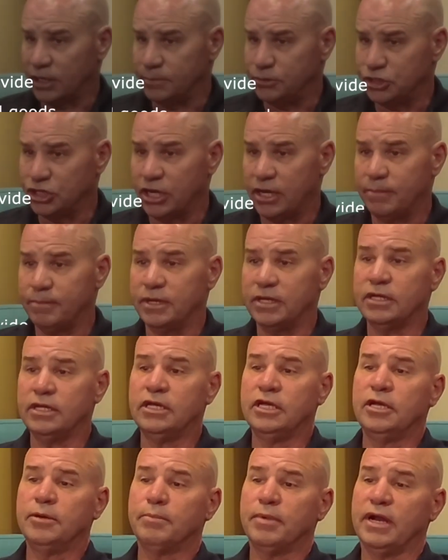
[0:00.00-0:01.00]
...job,
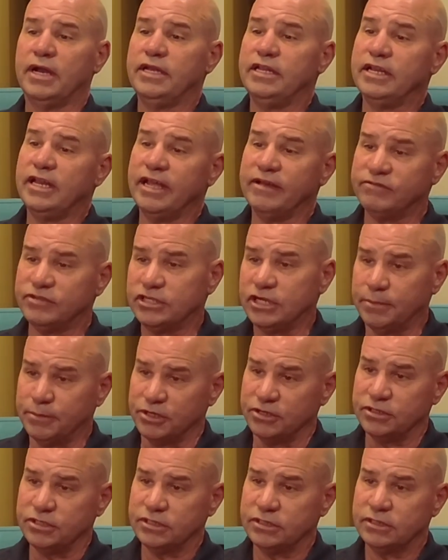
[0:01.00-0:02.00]
but I did have
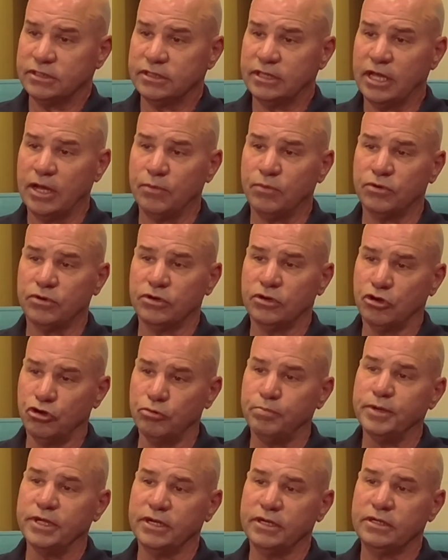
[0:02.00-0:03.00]
summers that were
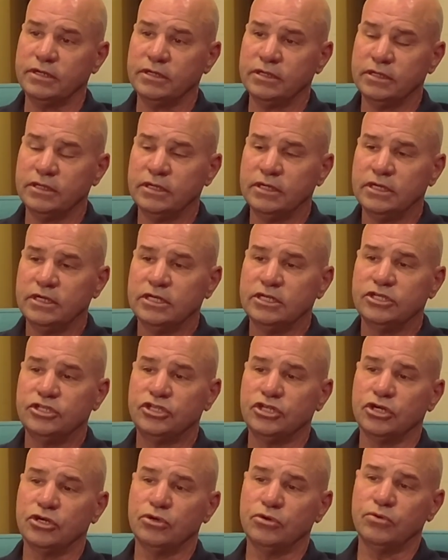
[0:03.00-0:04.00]
open.
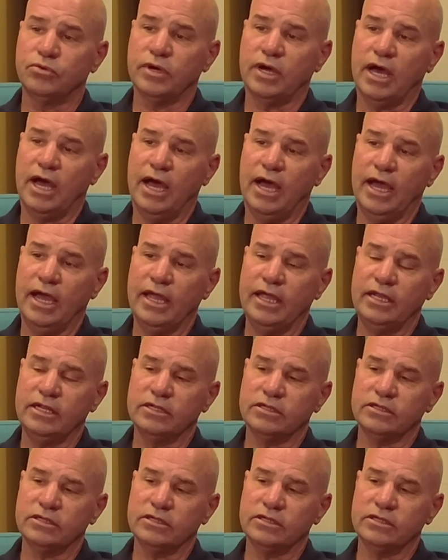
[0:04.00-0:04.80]
So I